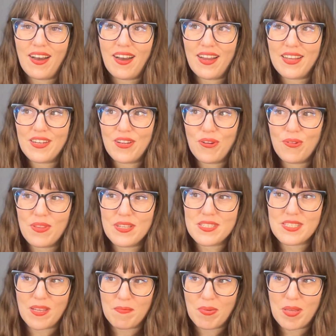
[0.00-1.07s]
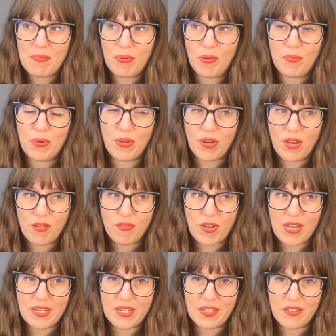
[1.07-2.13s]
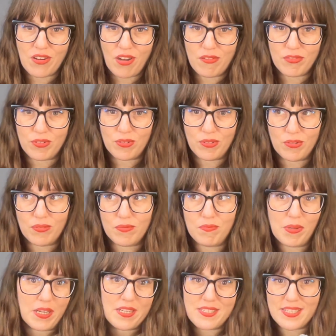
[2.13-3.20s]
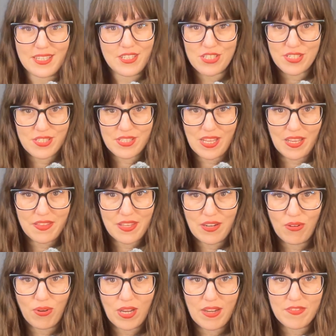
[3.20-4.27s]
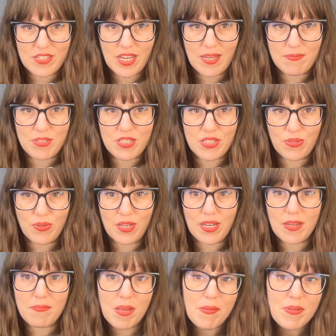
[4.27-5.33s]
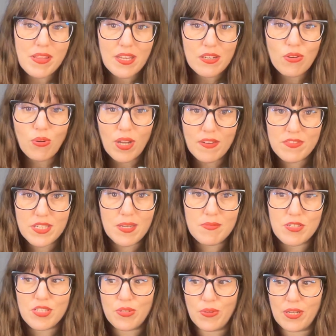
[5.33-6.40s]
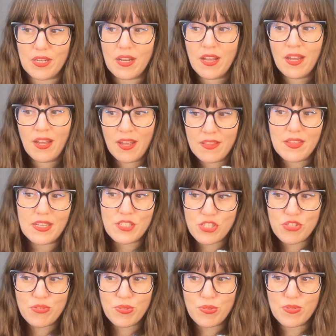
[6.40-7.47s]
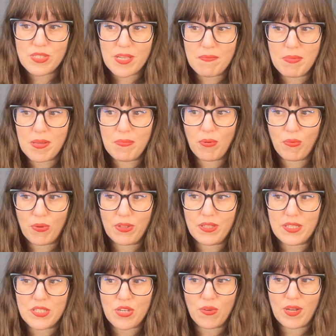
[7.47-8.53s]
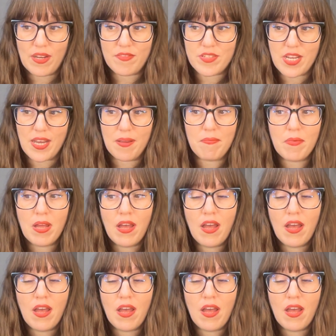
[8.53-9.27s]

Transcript: I know that some people put off writing a novel because they just think they don't have time to do it, and maybe they don't have time to do it. That's true. Some people really don't have time.